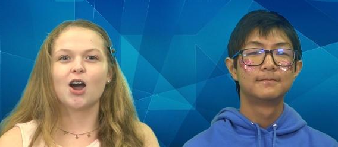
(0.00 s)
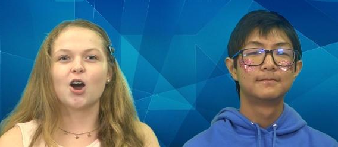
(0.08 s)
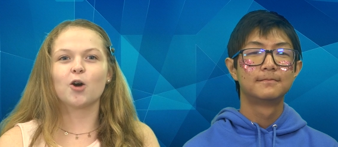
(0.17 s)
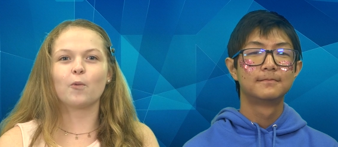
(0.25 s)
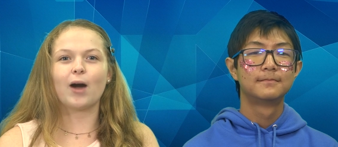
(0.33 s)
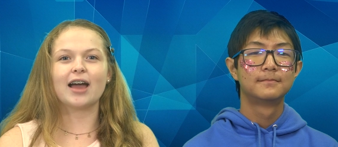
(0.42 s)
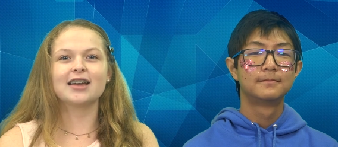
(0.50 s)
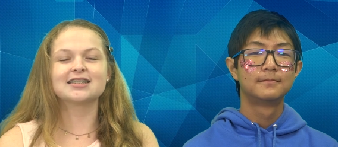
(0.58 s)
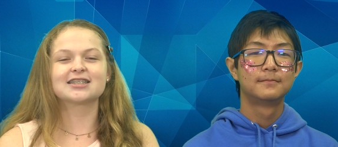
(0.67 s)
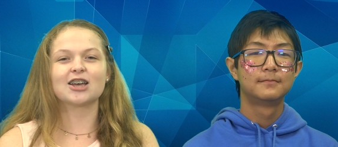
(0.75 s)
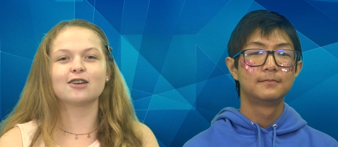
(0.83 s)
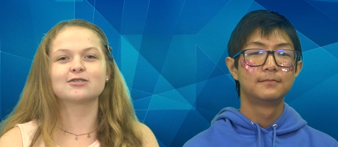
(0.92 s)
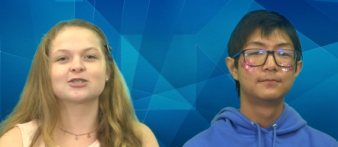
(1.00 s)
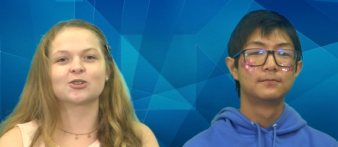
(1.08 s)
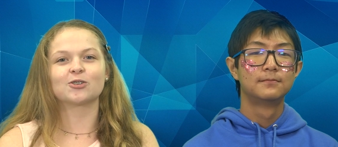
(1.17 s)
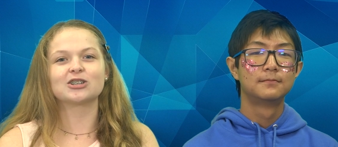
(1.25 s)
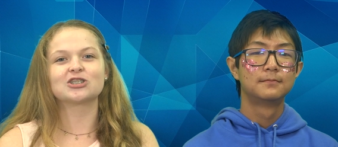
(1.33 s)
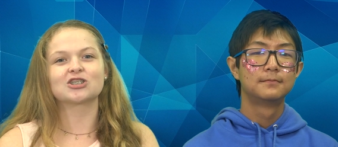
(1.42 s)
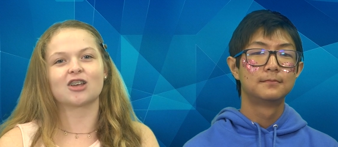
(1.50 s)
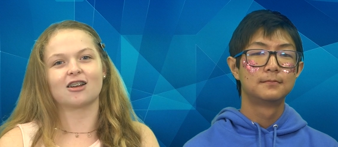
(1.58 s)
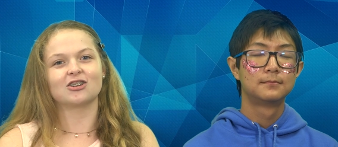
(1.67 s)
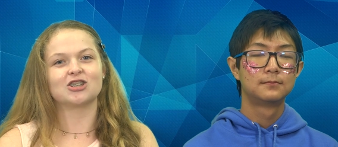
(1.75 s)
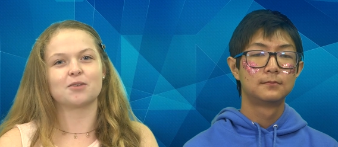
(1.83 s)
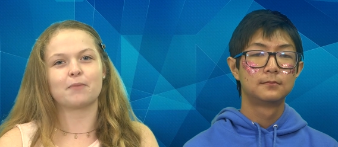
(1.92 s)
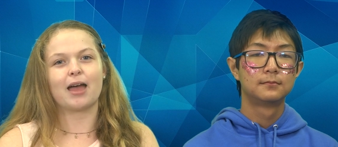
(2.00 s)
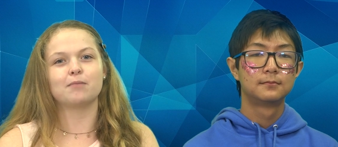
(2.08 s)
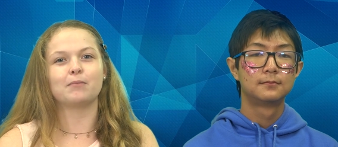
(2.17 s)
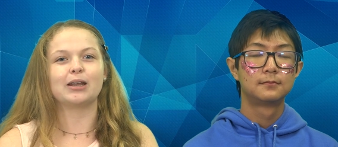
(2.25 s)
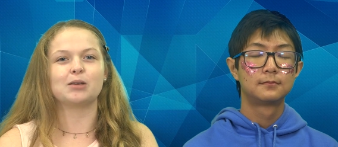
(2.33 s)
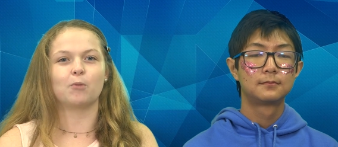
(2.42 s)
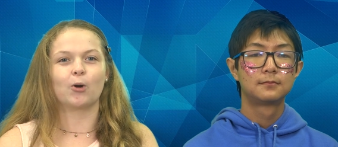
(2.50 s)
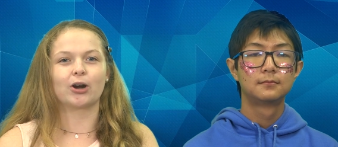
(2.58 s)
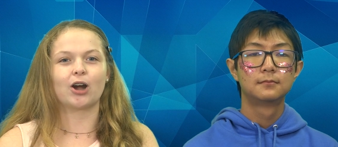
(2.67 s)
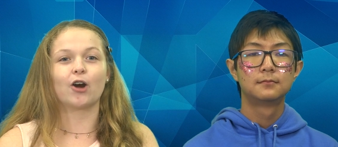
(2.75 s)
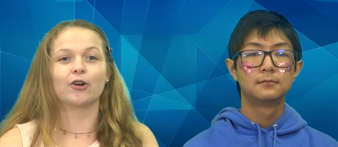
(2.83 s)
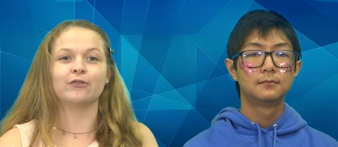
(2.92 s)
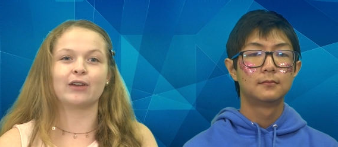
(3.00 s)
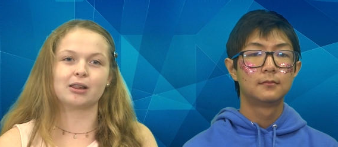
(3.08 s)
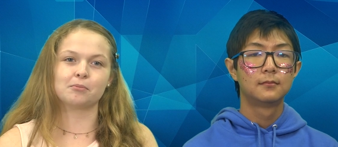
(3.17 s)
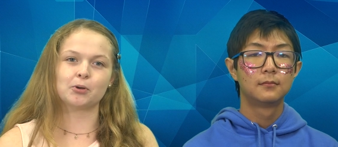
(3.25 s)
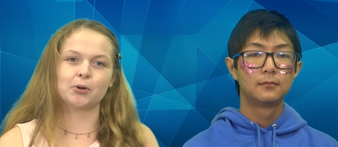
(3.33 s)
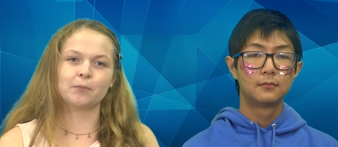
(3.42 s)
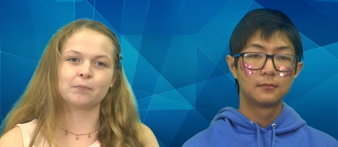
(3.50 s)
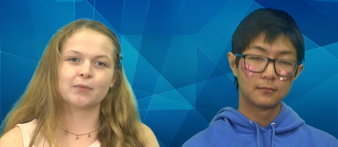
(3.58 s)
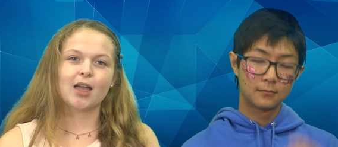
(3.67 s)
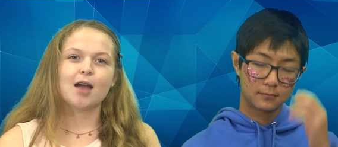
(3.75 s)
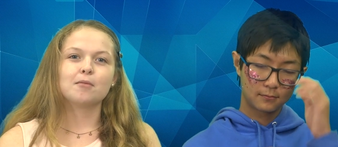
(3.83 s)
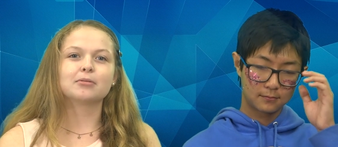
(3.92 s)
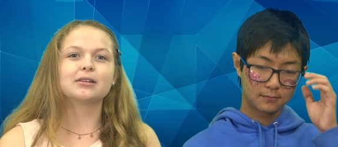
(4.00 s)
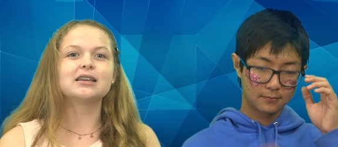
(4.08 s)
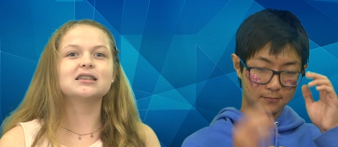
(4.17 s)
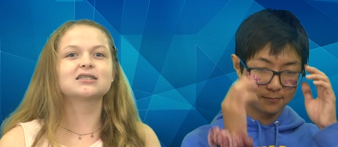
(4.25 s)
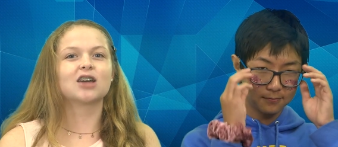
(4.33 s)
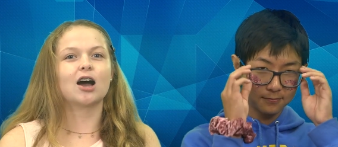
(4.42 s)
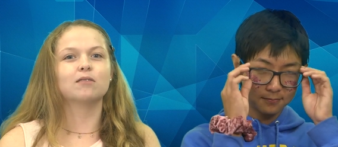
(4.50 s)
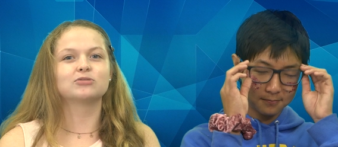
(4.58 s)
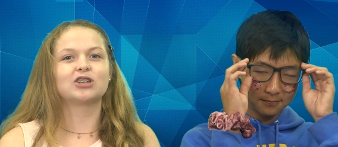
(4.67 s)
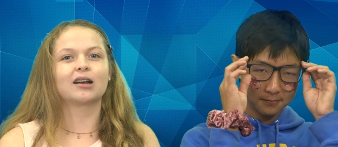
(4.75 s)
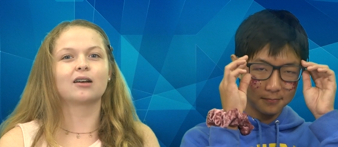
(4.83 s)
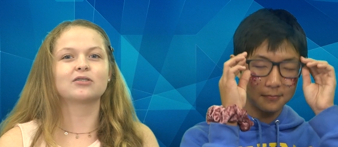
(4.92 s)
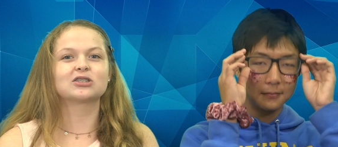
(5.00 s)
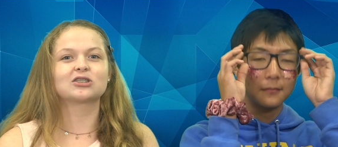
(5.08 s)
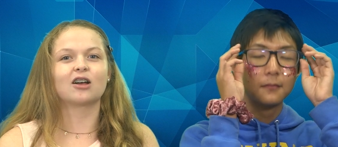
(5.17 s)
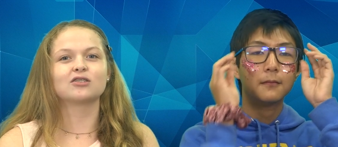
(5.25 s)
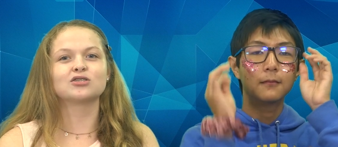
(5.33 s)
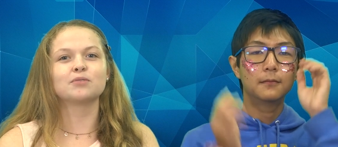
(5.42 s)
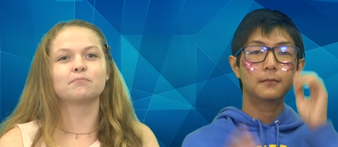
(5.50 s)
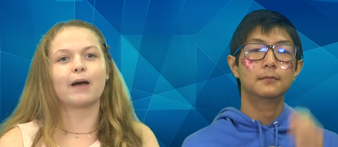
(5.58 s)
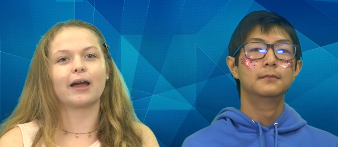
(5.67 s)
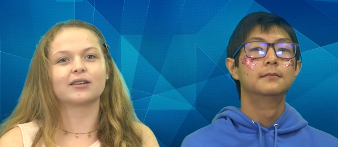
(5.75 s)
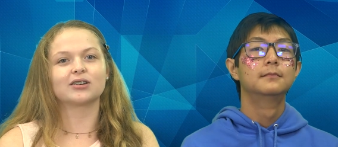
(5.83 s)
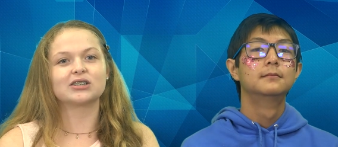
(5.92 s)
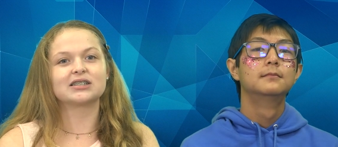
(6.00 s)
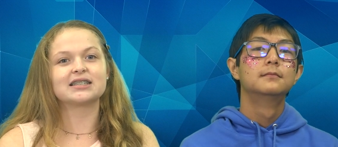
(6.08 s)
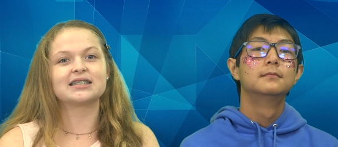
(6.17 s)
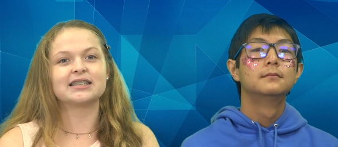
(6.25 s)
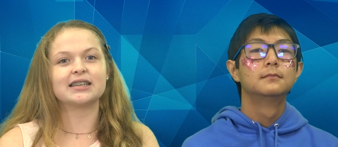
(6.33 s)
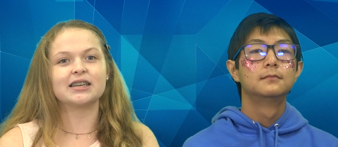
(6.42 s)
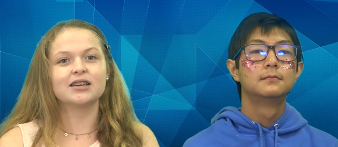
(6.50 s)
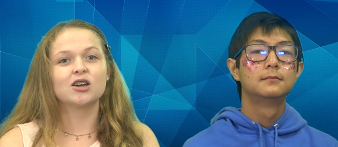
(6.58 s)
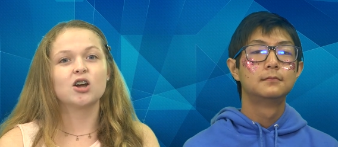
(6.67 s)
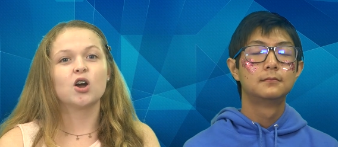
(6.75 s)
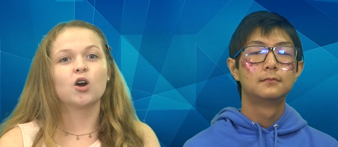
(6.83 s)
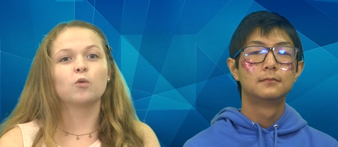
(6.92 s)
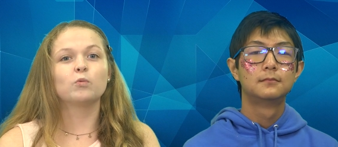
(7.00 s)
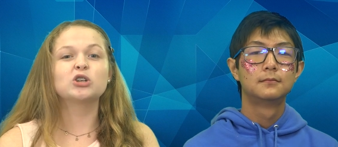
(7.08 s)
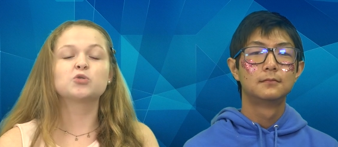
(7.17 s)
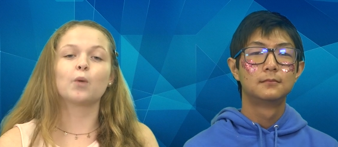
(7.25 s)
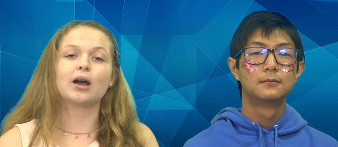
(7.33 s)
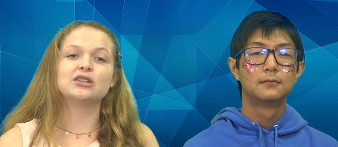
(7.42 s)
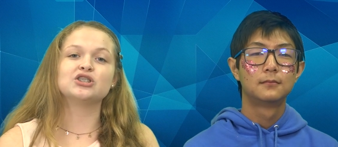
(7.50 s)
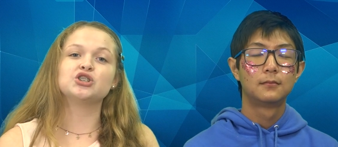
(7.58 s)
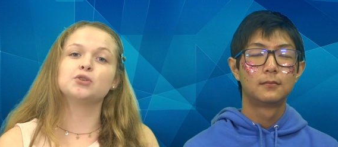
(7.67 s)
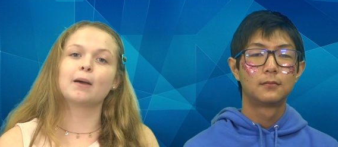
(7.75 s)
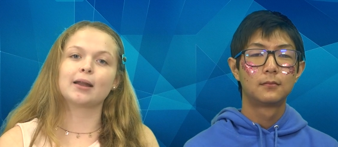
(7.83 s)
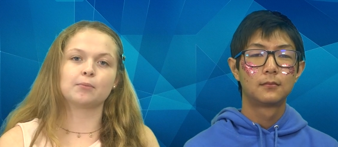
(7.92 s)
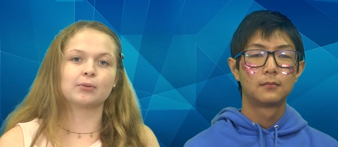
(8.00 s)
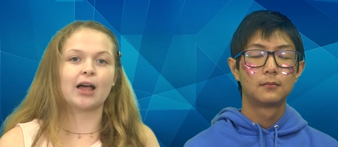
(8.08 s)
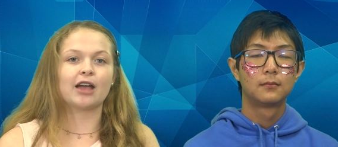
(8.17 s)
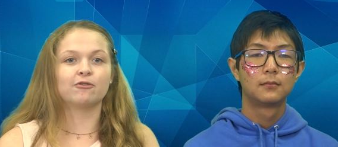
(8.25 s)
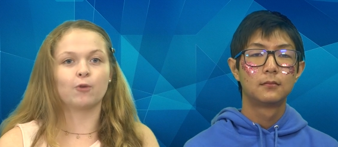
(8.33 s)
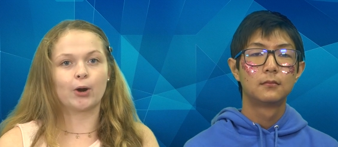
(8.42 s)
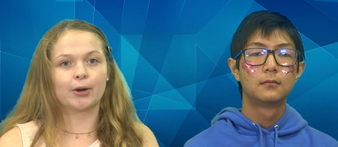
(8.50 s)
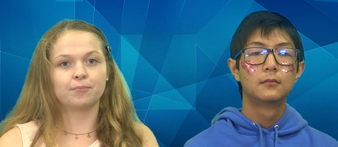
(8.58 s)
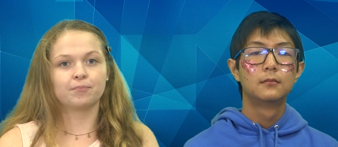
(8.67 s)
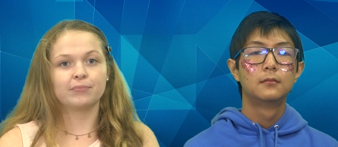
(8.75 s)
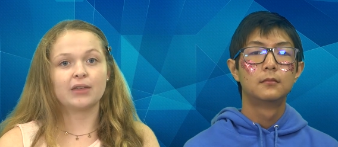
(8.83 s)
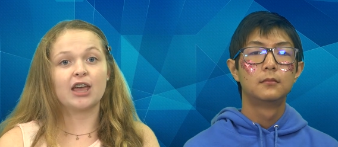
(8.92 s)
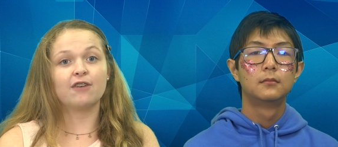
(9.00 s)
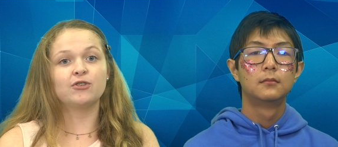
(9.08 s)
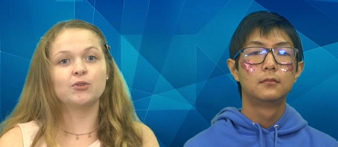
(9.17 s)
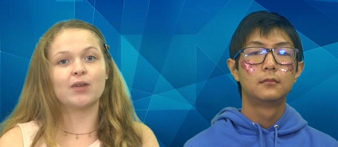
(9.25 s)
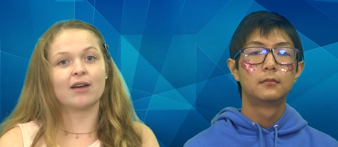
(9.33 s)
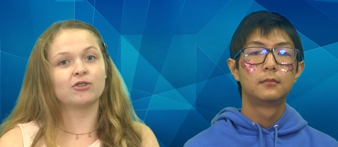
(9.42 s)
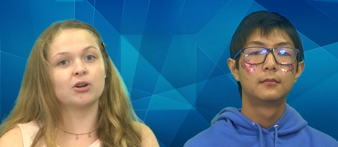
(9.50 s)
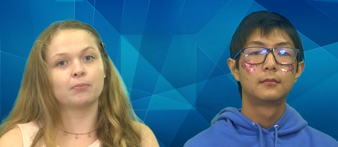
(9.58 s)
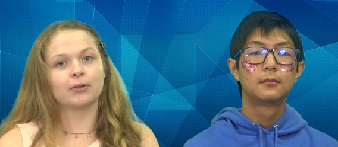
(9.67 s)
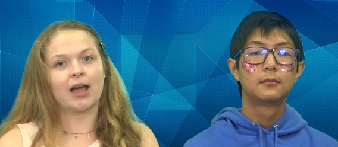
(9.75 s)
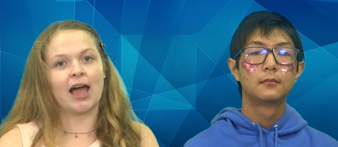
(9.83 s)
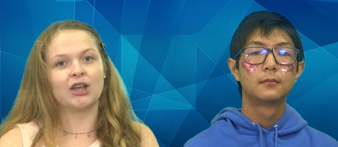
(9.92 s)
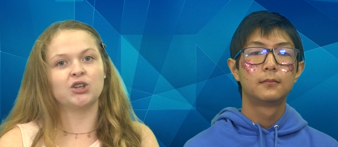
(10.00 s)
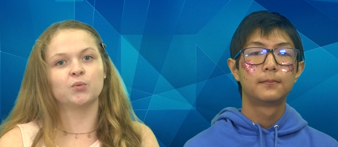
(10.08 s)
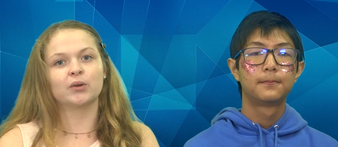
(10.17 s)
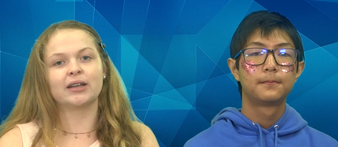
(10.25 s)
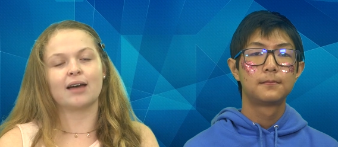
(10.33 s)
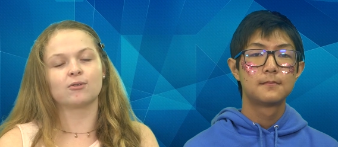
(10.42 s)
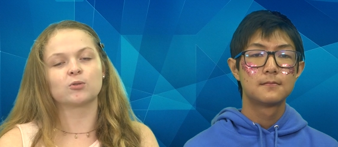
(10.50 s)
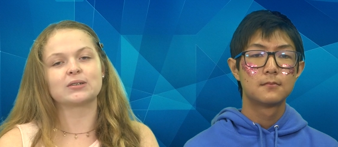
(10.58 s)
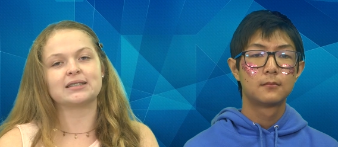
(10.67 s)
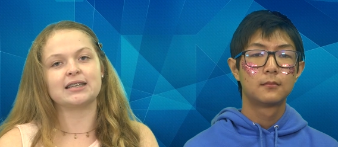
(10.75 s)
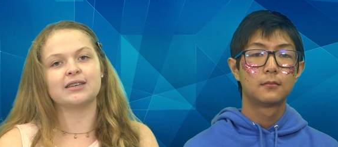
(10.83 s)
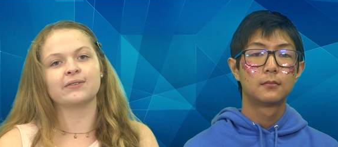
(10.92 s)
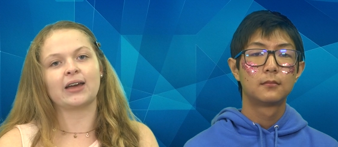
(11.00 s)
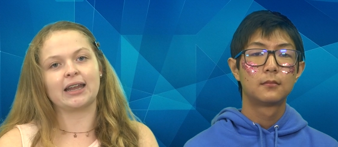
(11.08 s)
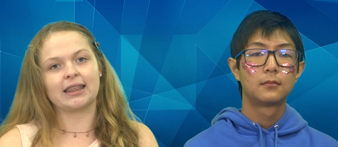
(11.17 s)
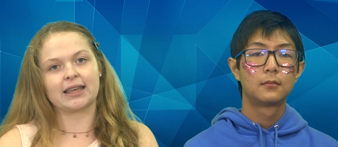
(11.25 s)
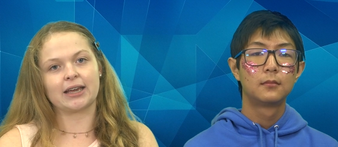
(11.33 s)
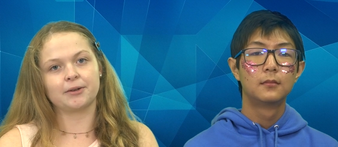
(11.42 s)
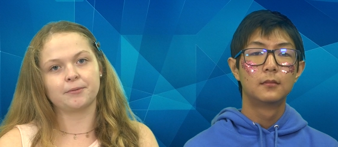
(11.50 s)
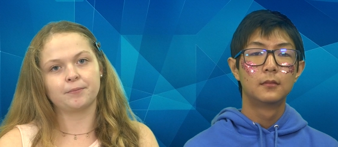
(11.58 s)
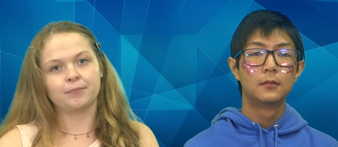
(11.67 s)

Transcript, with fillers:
Speaker 1: Hawaii Self-Storage Scholarship, and many more are available. Please come check out the scholarship binder to see which ones you might apply for. If you never apply, you will never receive anything.